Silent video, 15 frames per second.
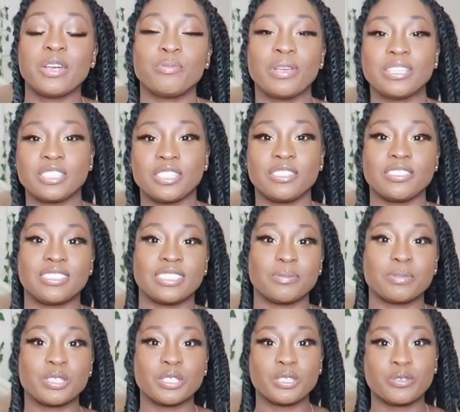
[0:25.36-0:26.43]
make sure you
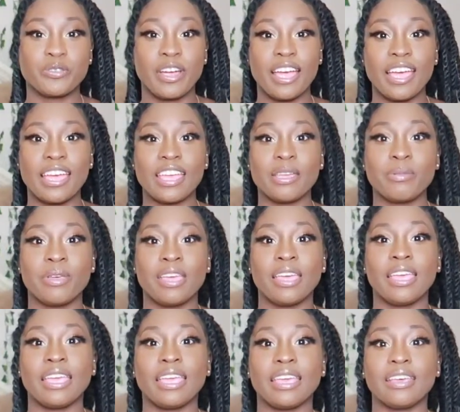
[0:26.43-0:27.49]
subscribe,
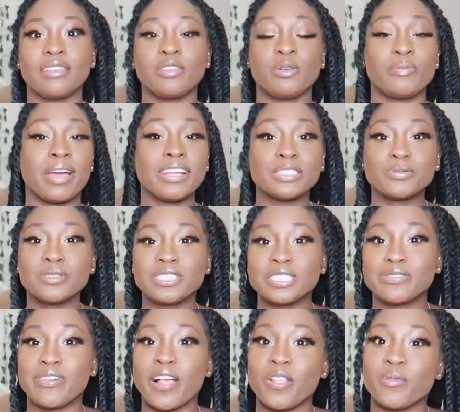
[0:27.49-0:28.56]
and you might as well just
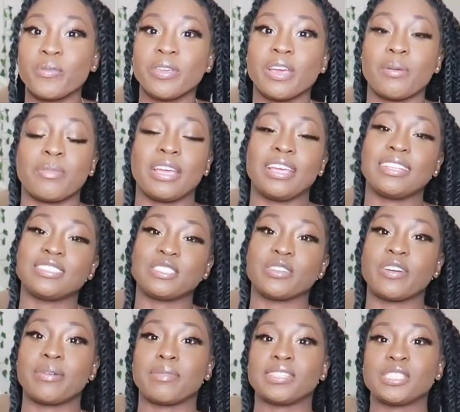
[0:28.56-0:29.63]
follow me on my
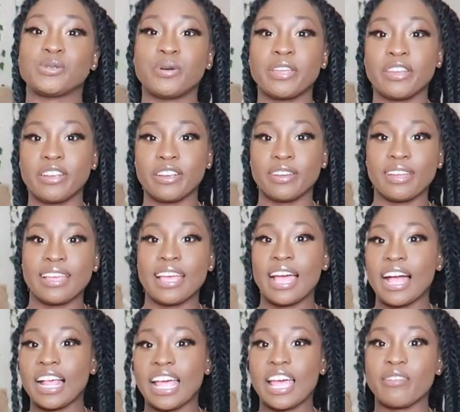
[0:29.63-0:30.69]
Instagram and Twitter.
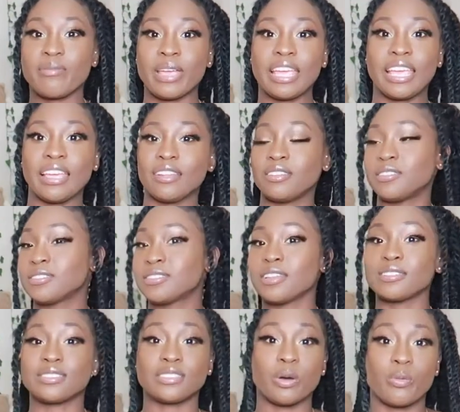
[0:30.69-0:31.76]
I'll have my handles
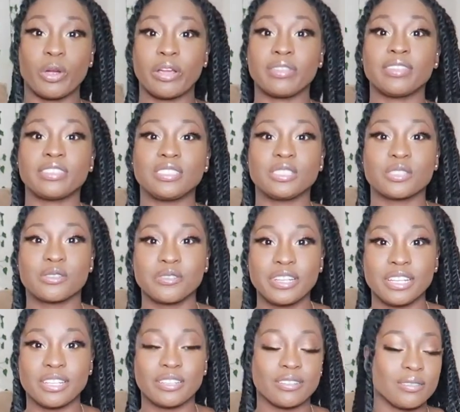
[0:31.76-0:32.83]
somewhere on this
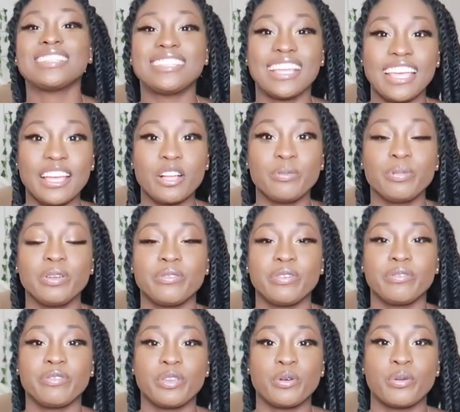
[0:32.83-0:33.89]
screen. Today I'll be
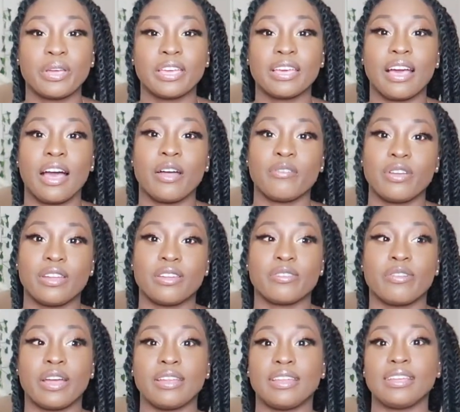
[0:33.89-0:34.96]
reviewing Ariana
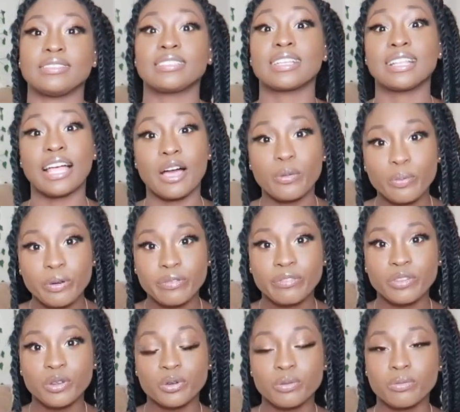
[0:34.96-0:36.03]
Grande's Cloud
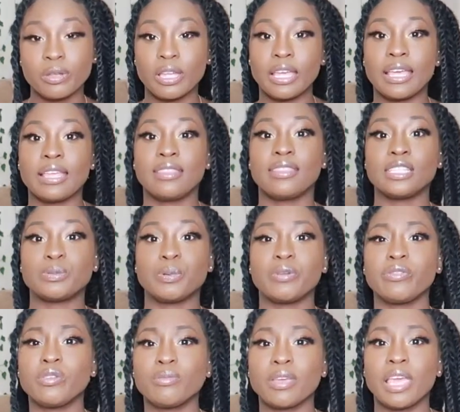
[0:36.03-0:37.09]
perfume. This
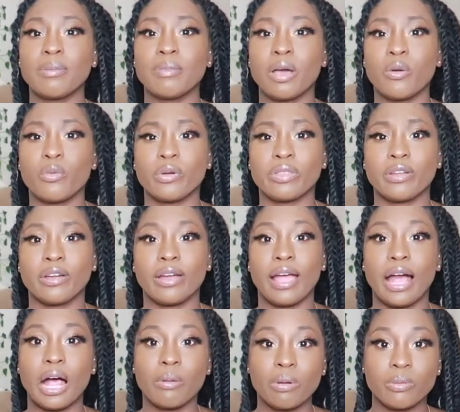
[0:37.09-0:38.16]
perfume came out with her
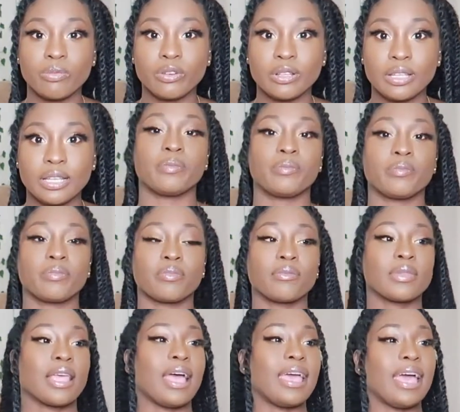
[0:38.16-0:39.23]
album release.
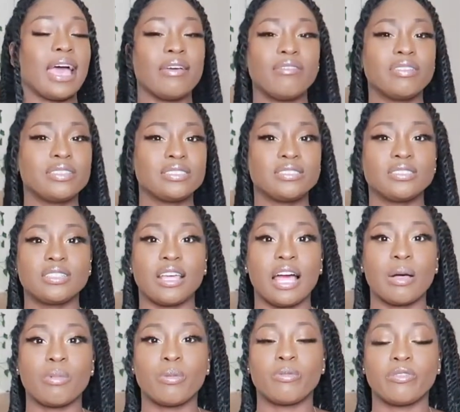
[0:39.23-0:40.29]
I haven't listened to the
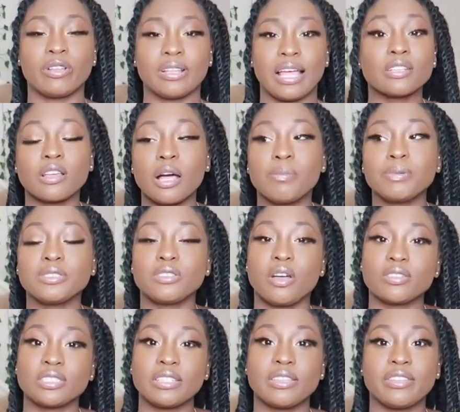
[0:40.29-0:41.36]
album for a couple
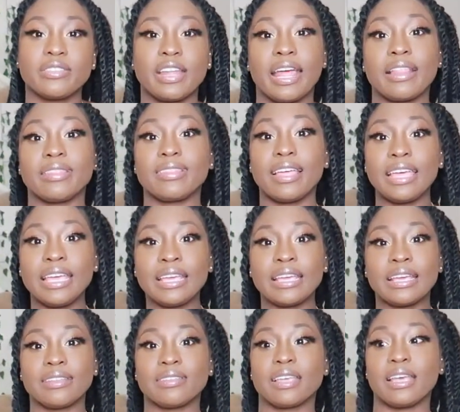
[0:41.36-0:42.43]
songs in there that I like
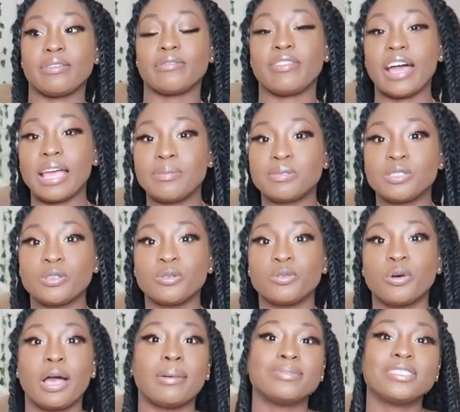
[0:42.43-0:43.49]
and can vibe to.
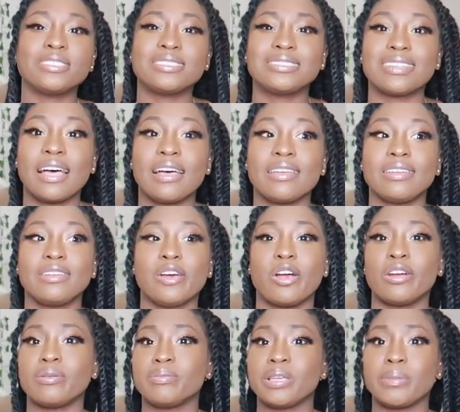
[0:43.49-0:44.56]
I'm just not an
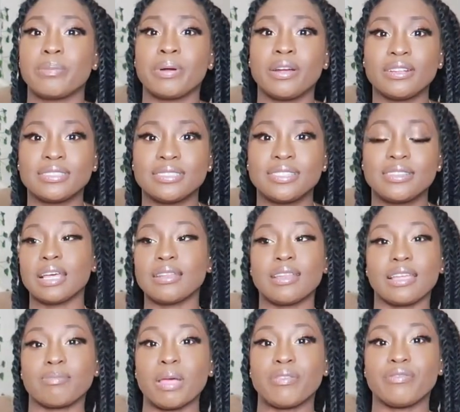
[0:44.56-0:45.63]
R&B person, not
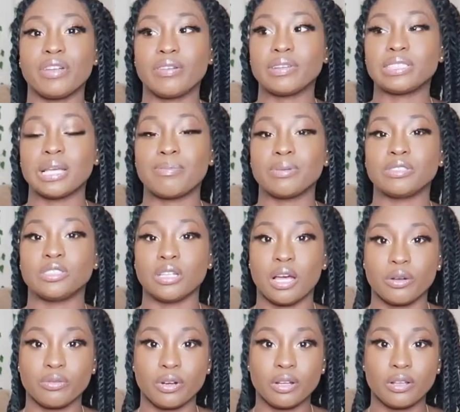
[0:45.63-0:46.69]
like my favorite type of
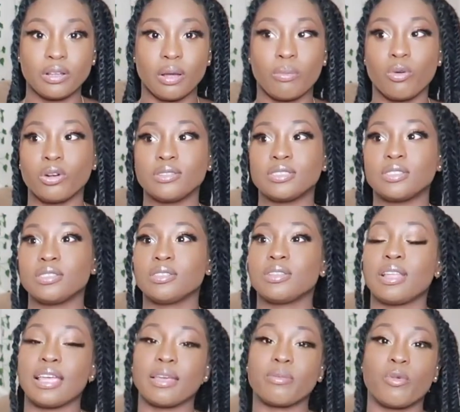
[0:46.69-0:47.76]
genre. I'm more into
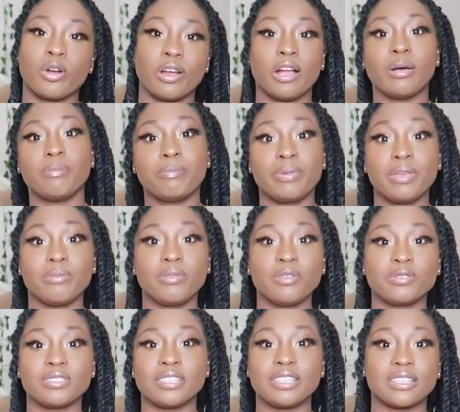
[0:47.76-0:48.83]
like more upbeat
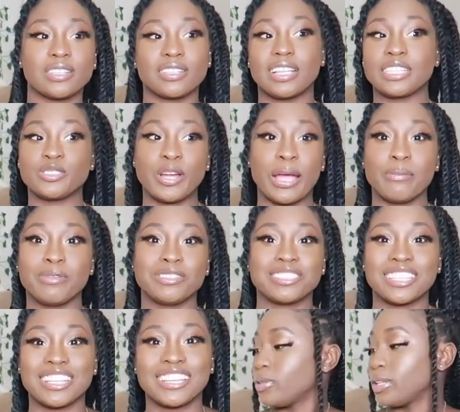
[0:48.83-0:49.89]
music, like trap
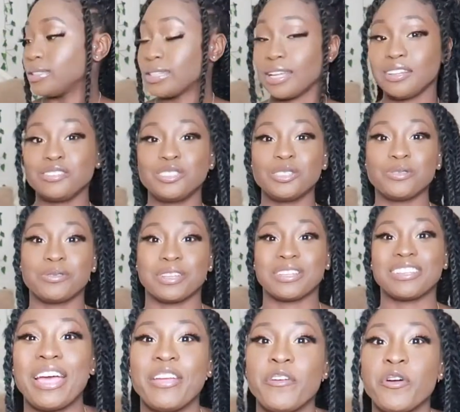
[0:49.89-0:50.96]
music. Let's get into it.
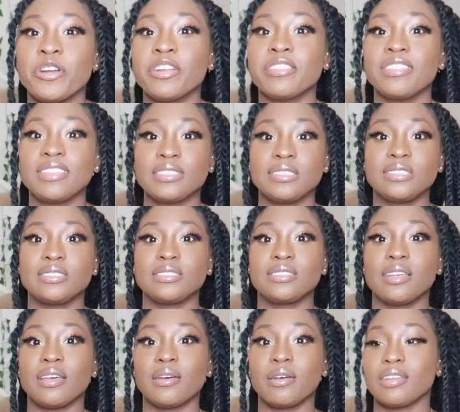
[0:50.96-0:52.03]
I ordered
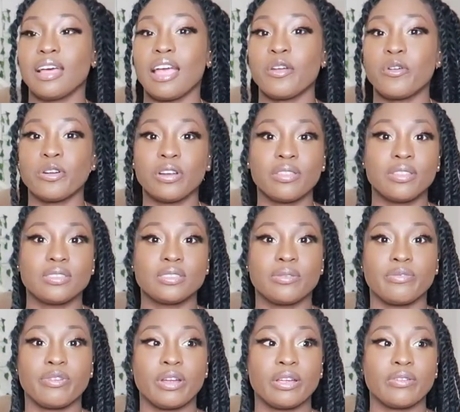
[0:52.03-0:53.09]
this
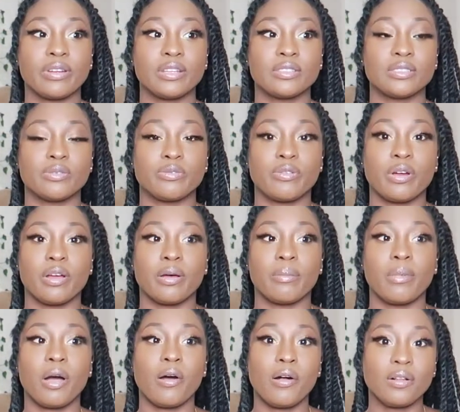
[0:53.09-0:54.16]
fragrance from
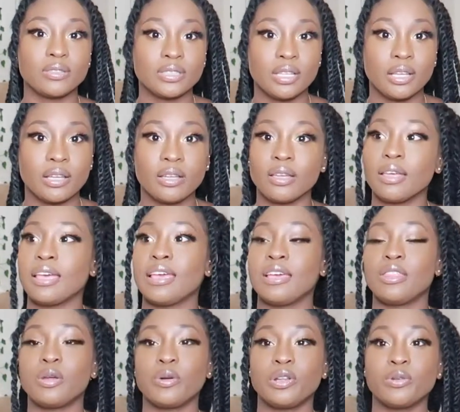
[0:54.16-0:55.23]
Ulta.
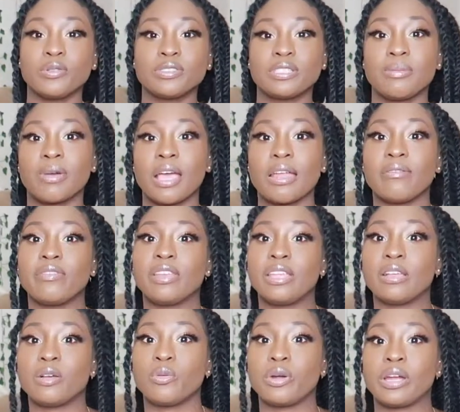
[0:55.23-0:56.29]
They were doing some kind of
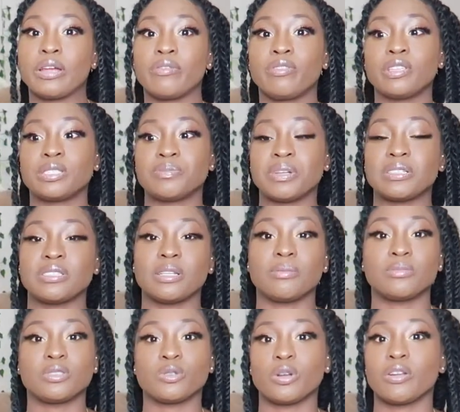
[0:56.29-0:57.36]
deal where if you spend some
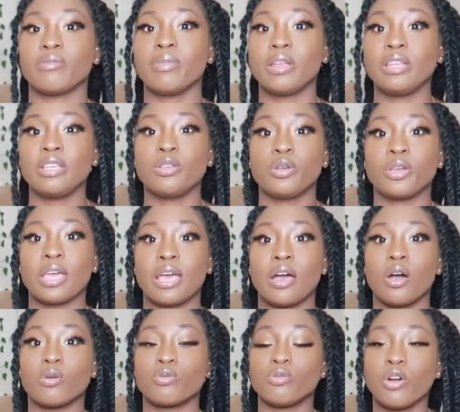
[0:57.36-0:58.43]
sort of money, you get
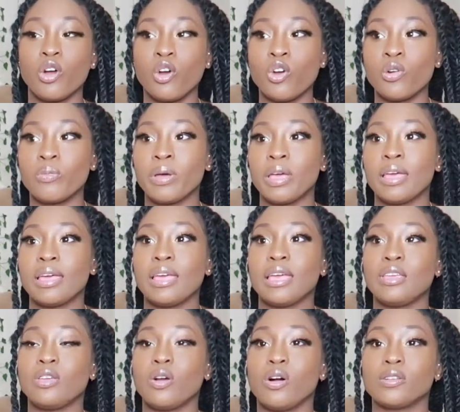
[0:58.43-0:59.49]
a robe and
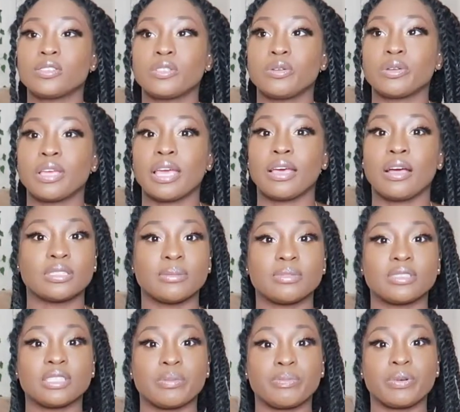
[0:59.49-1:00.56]
you also get some
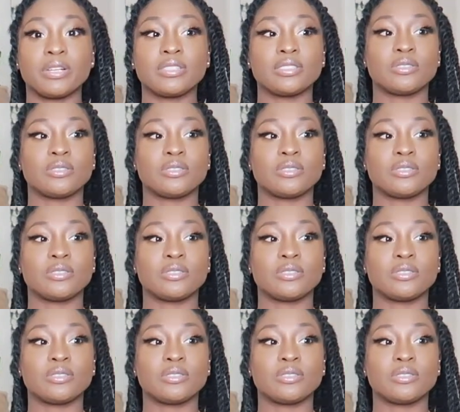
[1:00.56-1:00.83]
slippers,